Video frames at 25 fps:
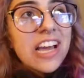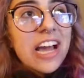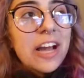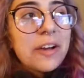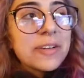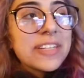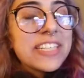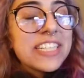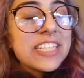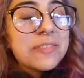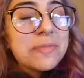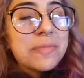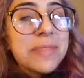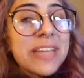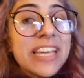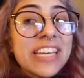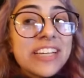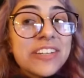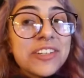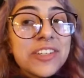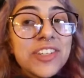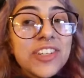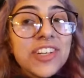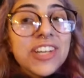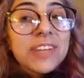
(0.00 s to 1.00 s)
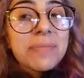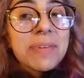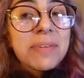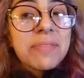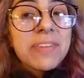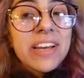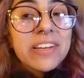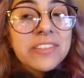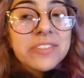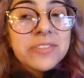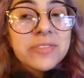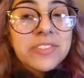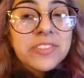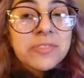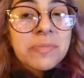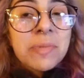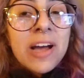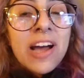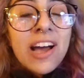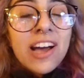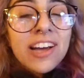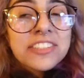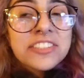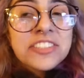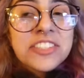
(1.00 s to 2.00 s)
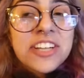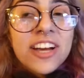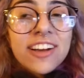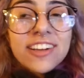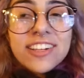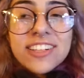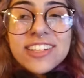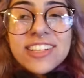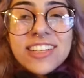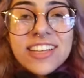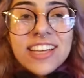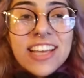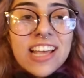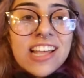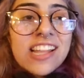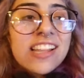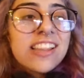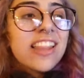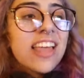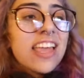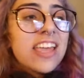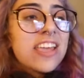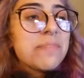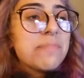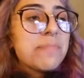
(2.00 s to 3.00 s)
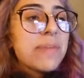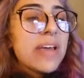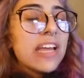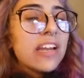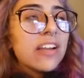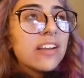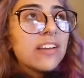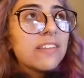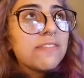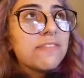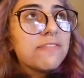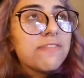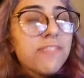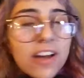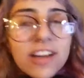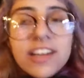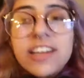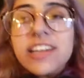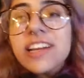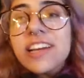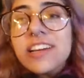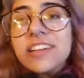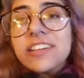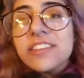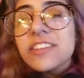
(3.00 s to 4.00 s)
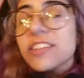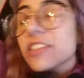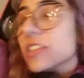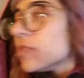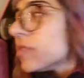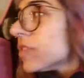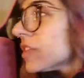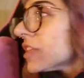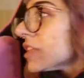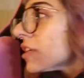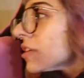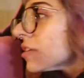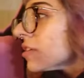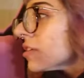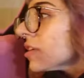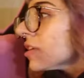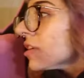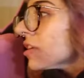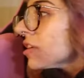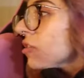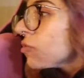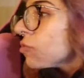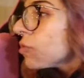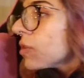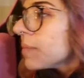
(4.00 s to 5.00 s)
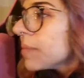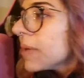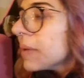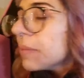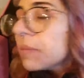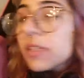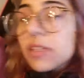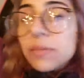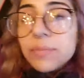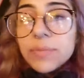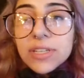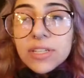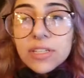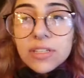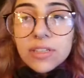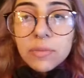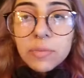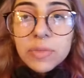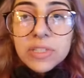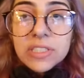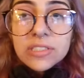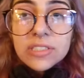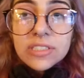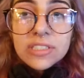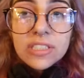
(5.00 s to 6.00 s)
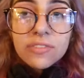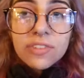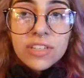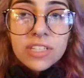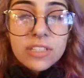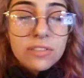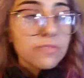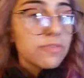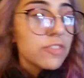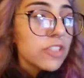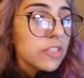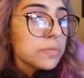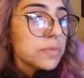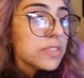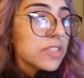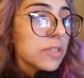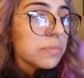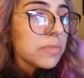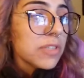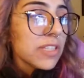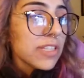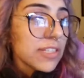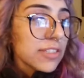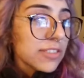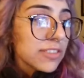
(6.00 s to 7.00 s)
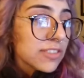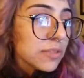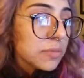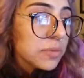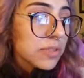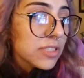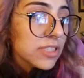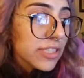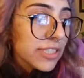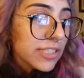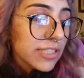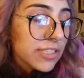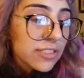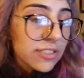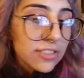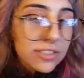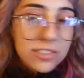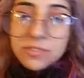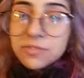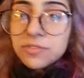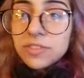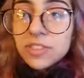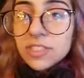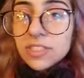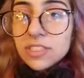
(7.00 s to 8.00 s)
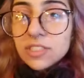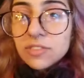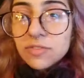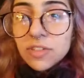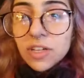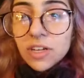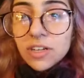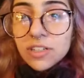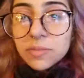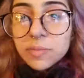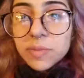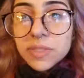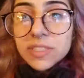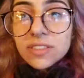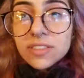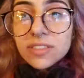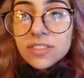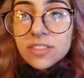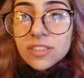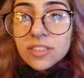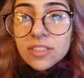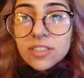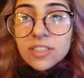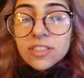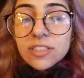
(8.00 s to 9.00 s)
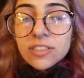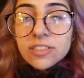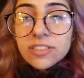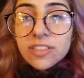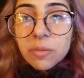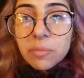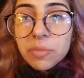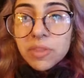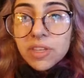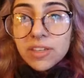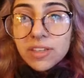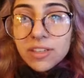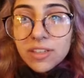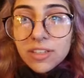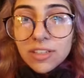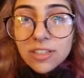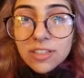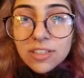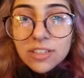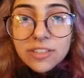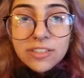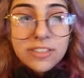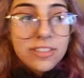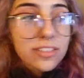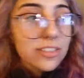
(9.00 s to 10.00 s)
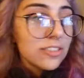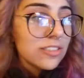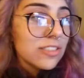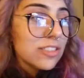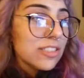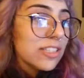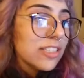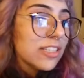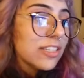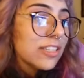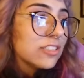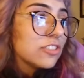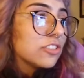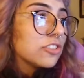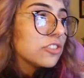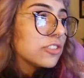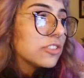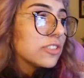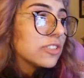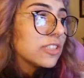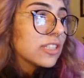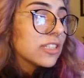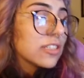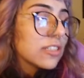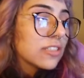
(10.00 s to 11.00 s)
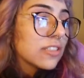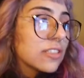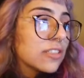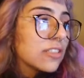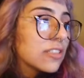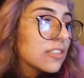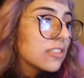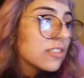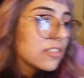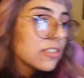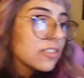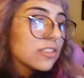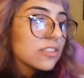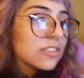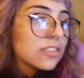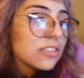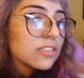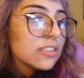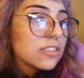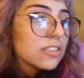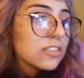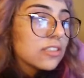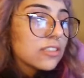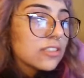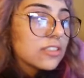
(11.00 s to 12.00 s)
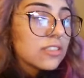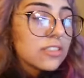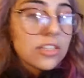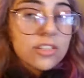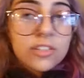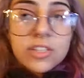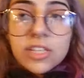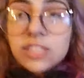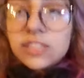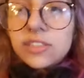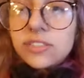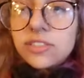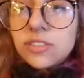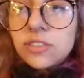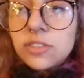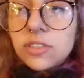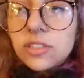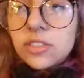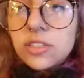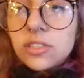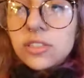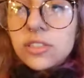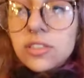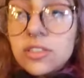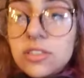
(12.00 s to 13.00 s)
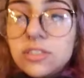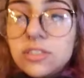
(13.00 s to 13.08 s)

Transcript: I'm gonna eat a bagel and maybe have some hot chocolate and lay in bed. Fucking edit this video. Well, maybe let me let me see if I can film something else upstairs for this vlogmas. Something interesting. Okay, let's go look.